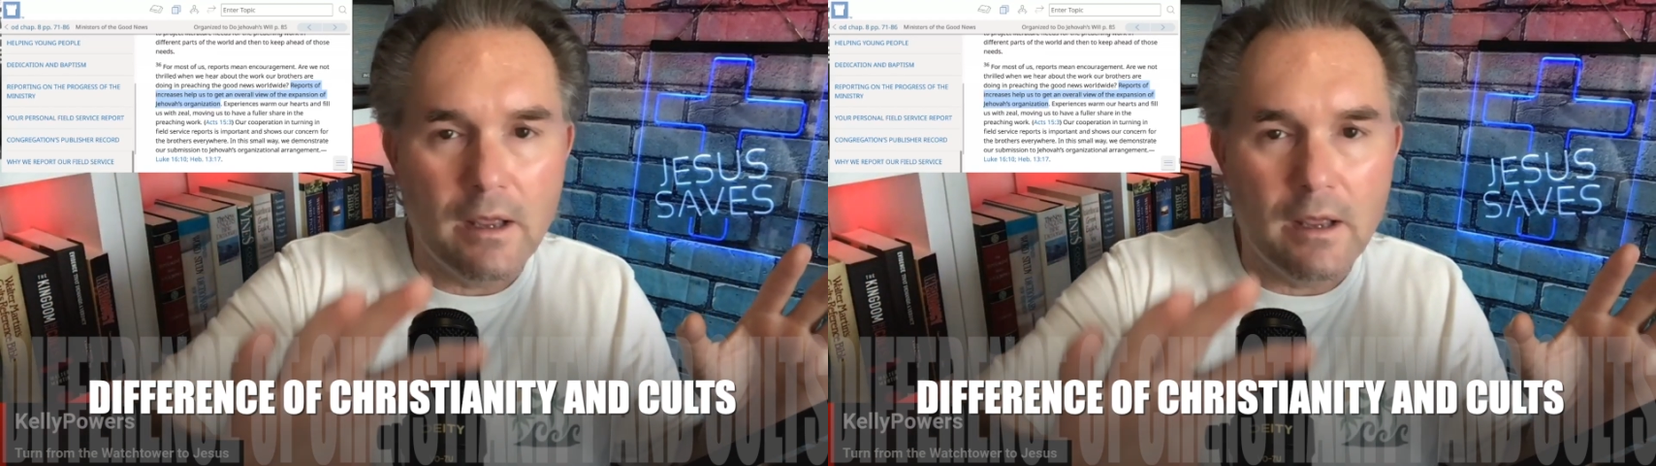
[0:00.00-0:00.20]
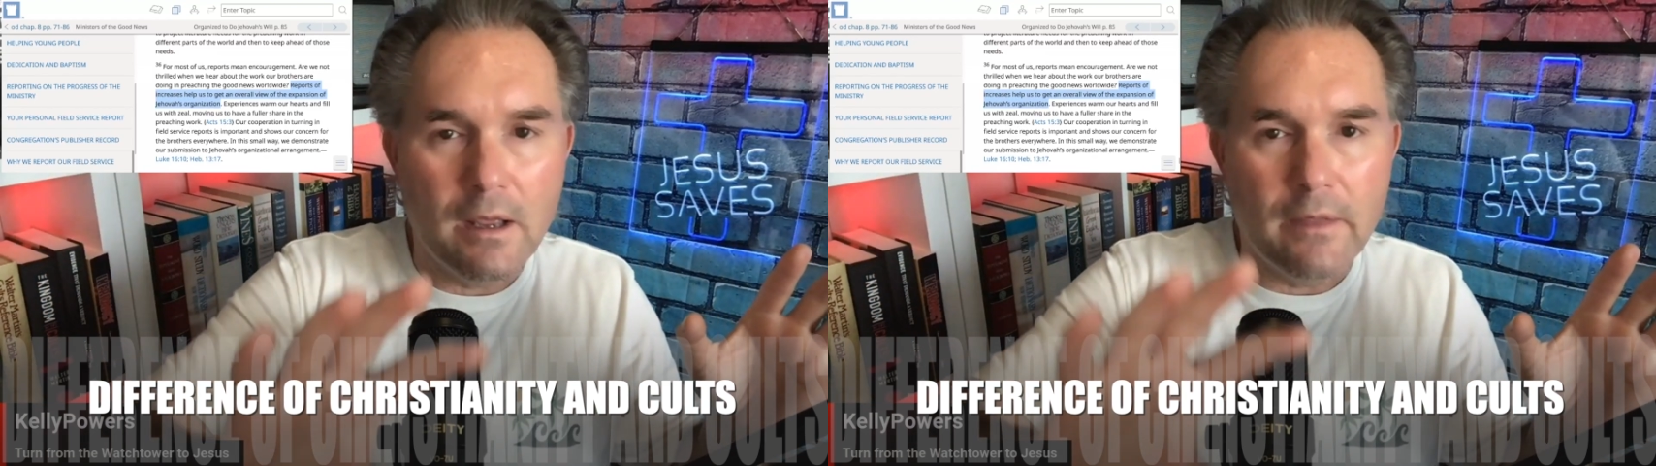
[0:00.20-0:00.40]

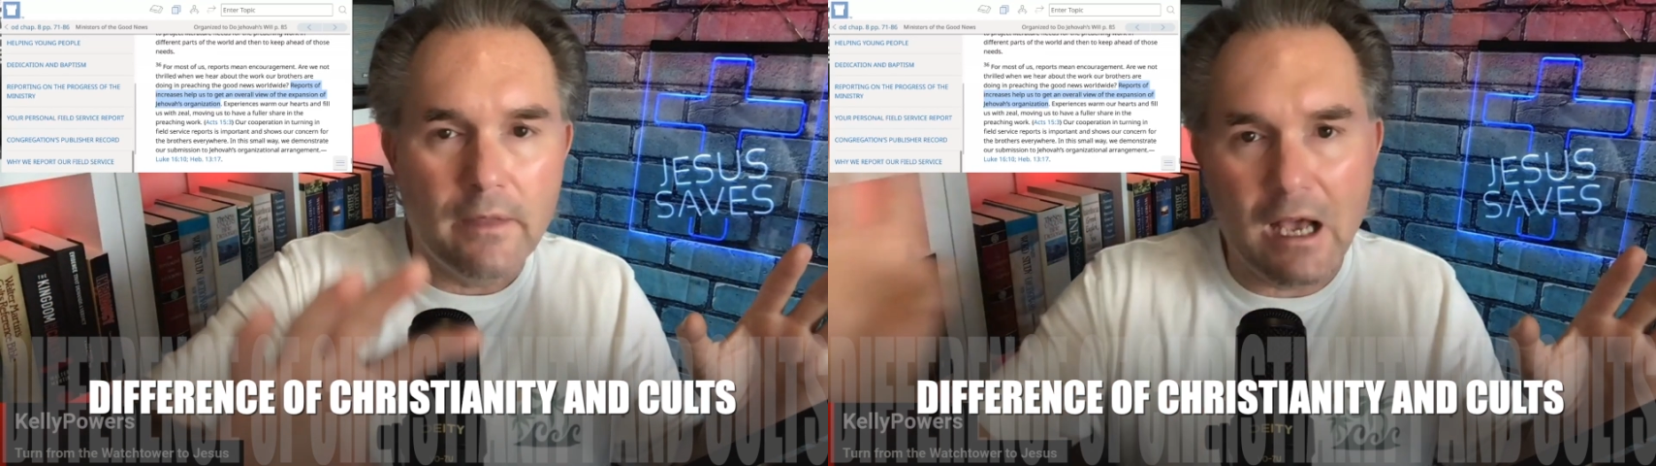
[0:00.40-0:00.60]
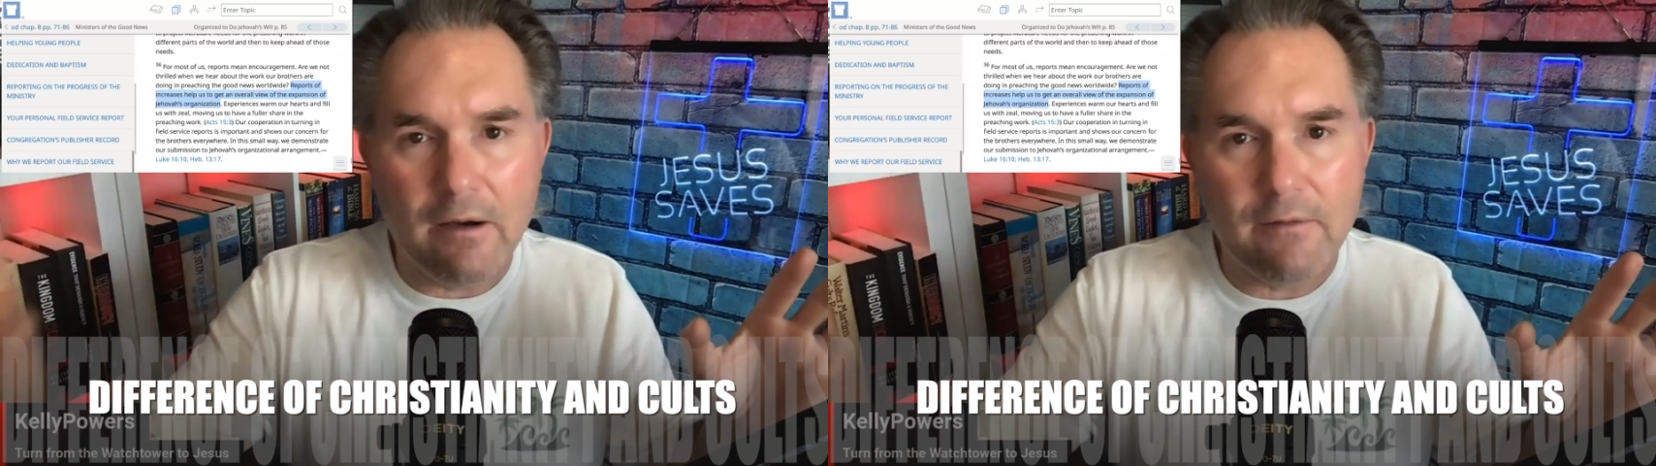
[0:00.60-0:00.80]
They
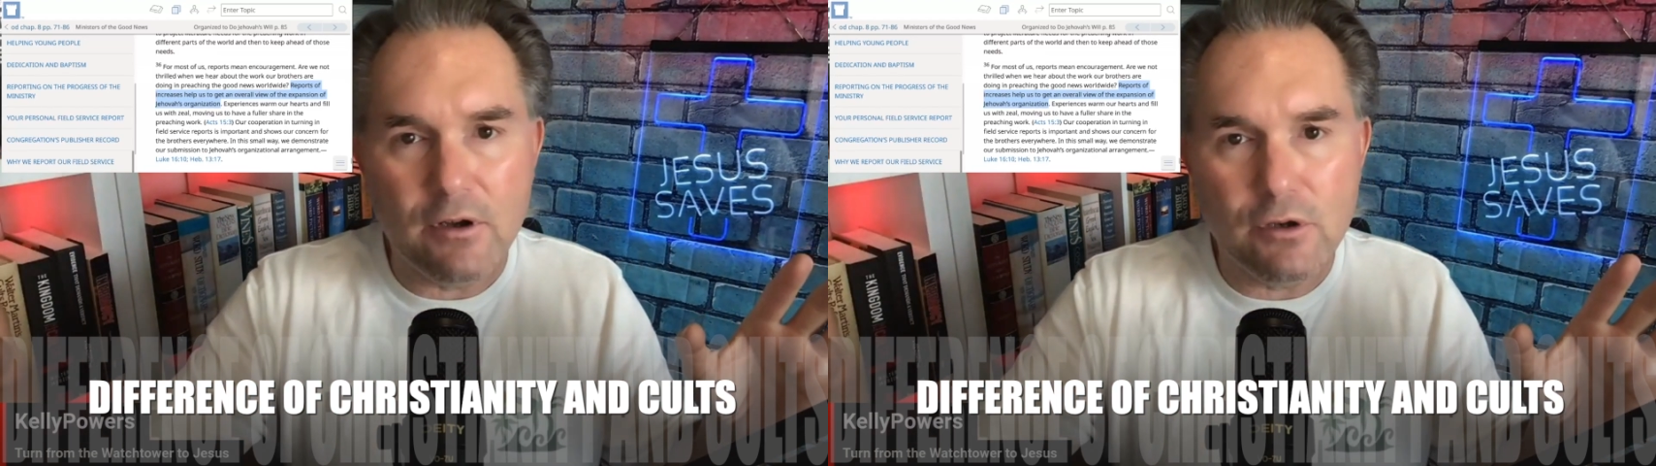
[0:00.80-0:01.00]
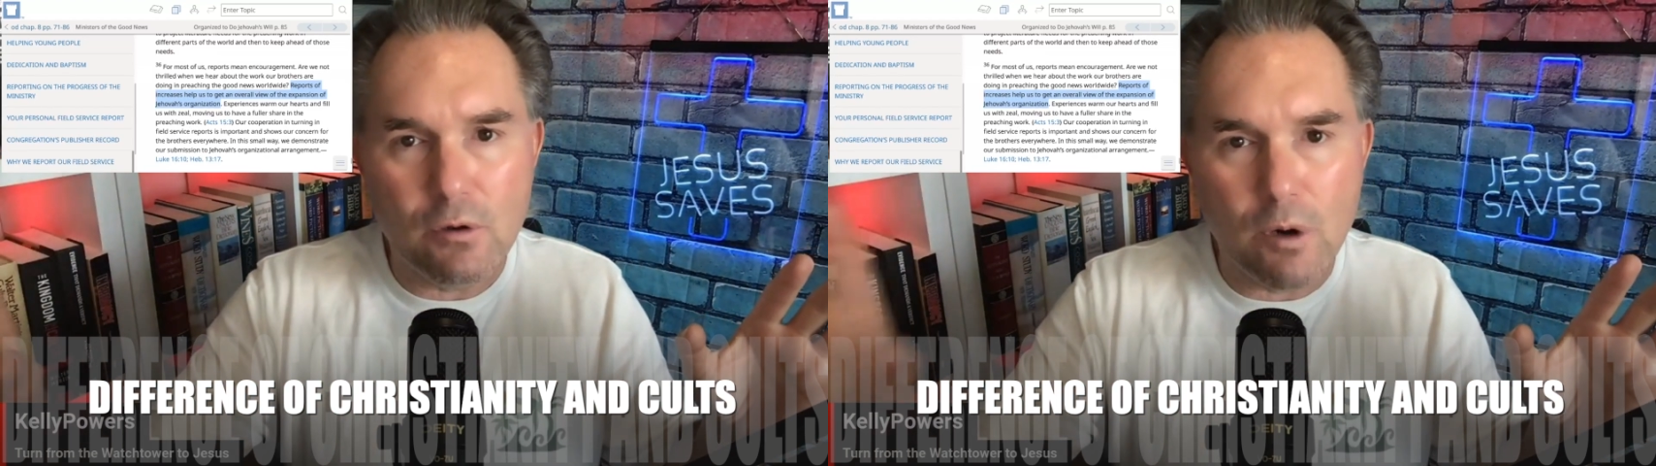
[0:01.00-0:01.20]
now have a
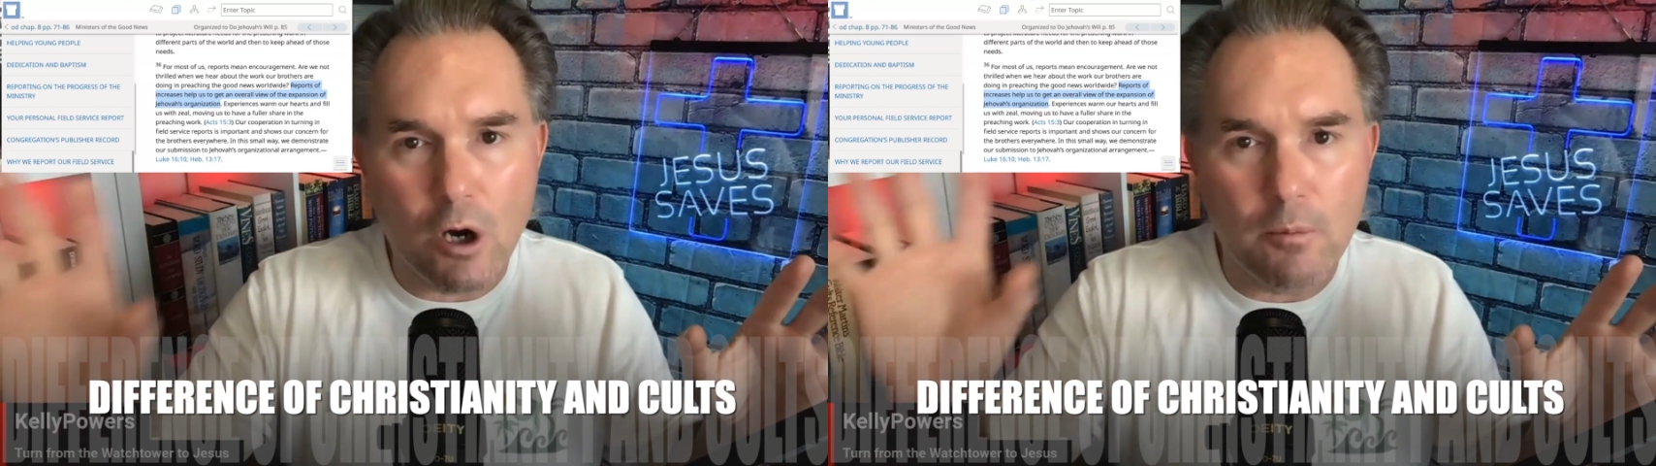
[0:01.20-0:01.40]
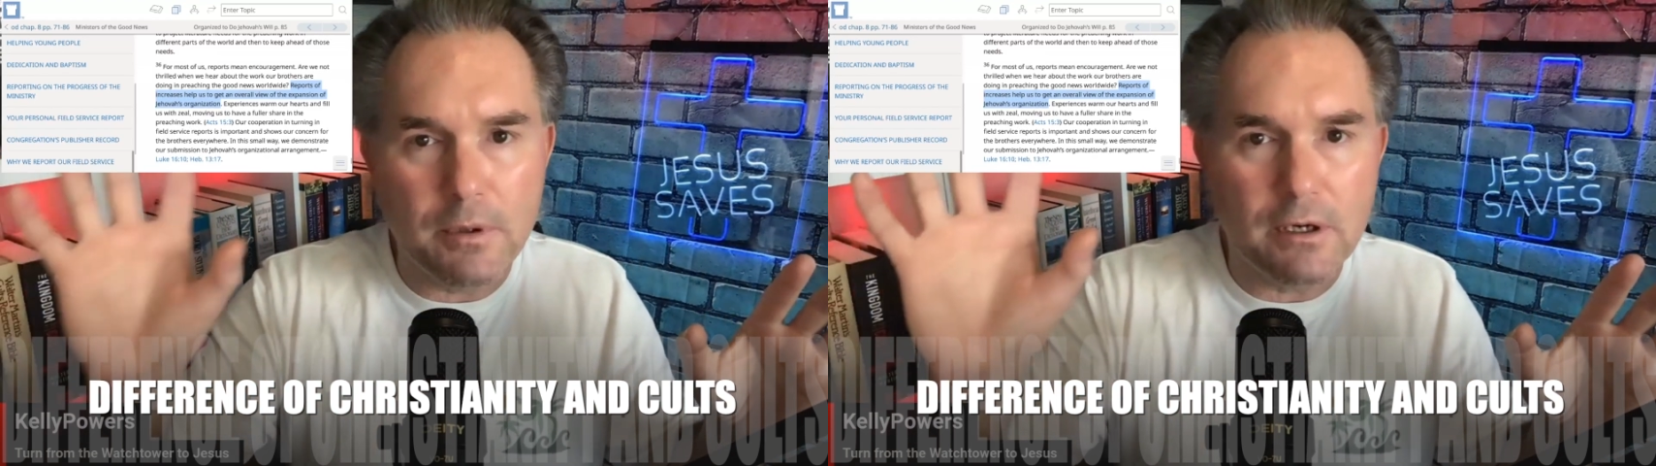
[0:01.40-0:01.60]
new
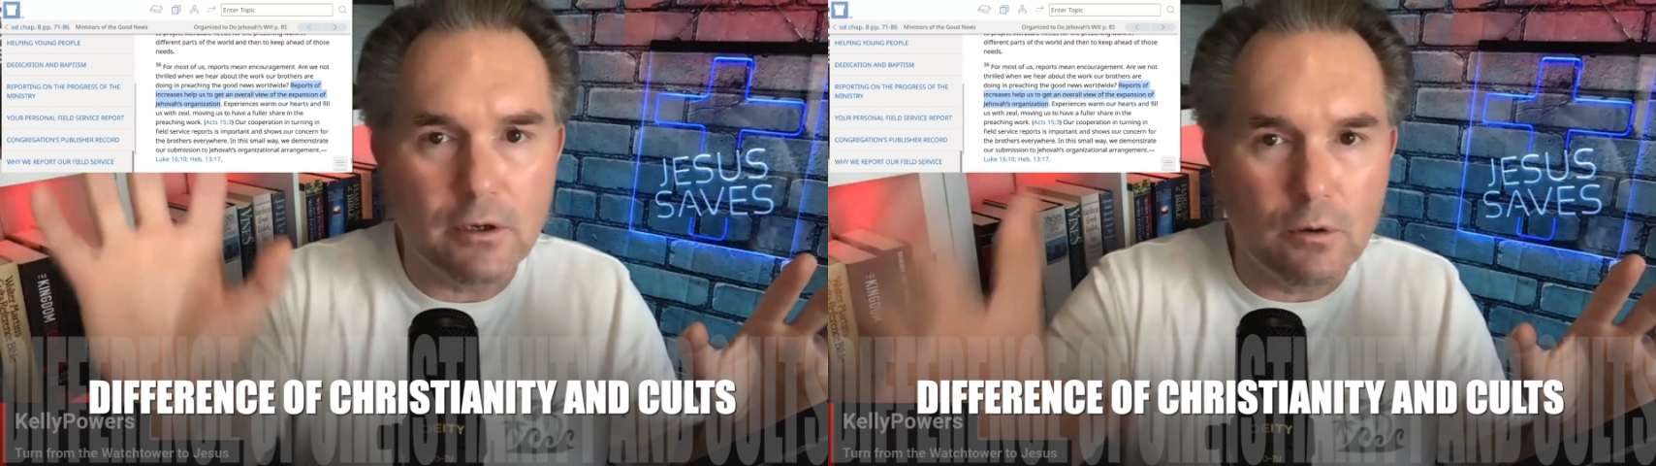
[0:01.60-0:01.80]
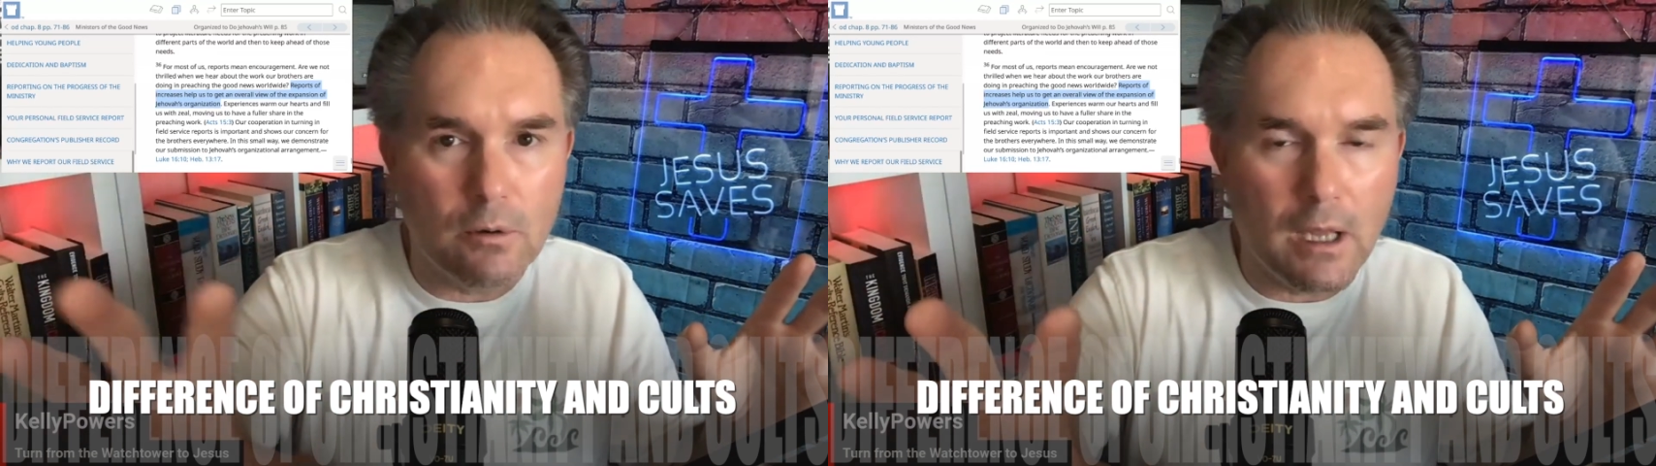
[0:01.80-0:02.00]
hope and a
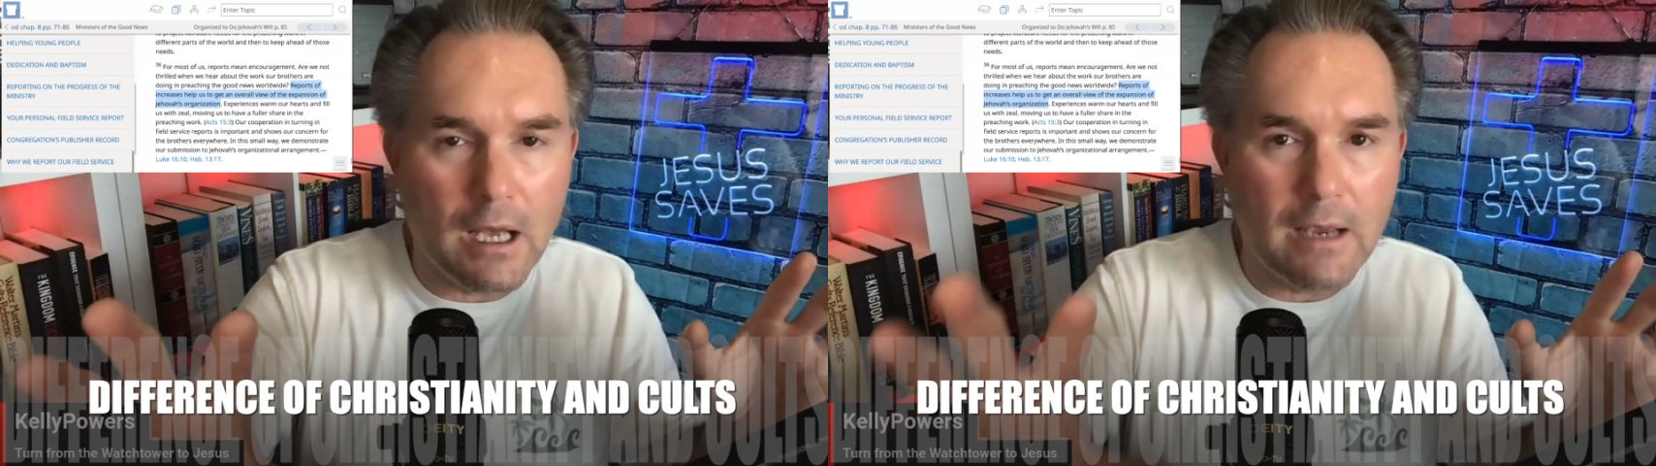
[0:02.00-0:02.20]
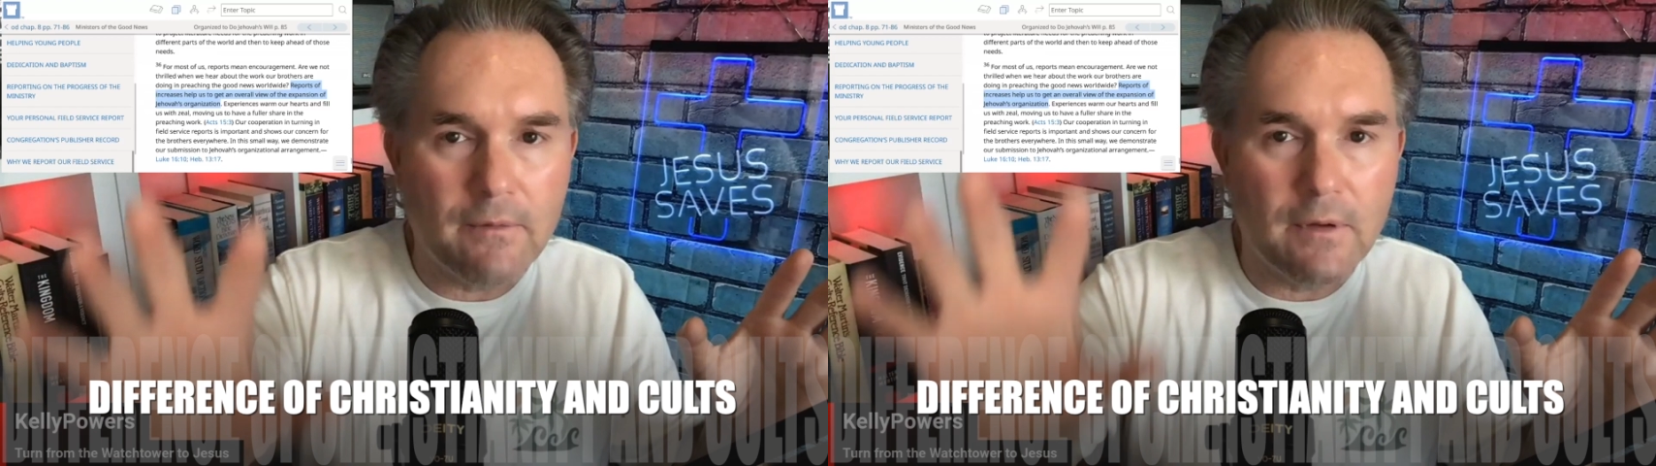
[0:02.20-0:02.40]
new
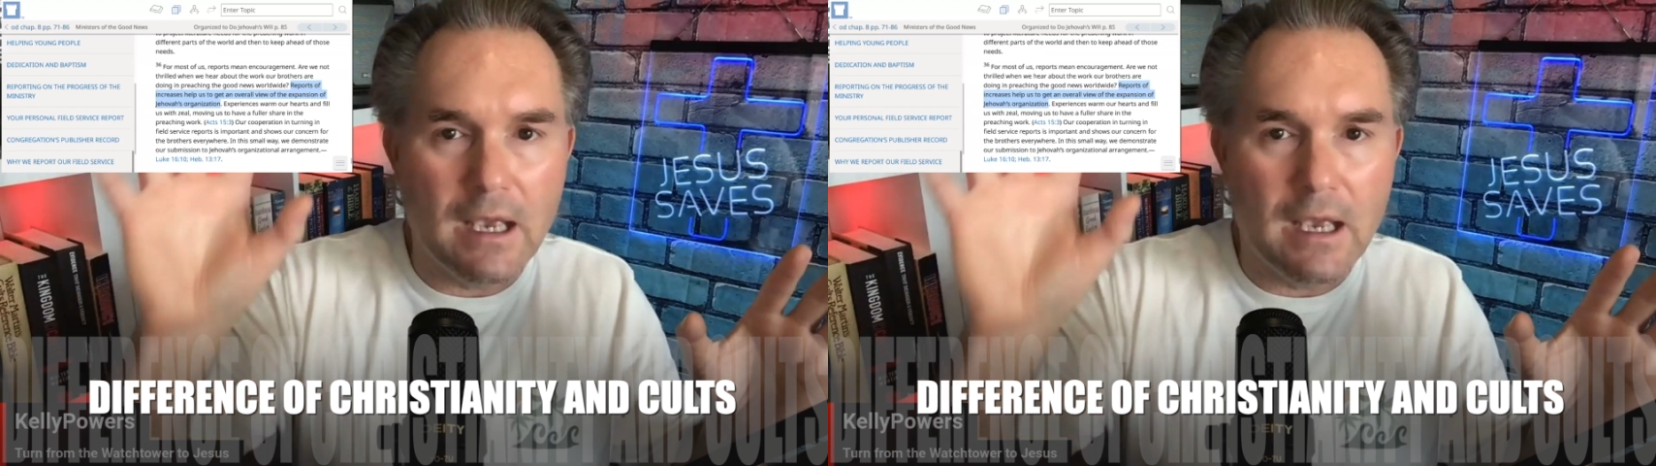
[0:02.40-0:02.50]
life,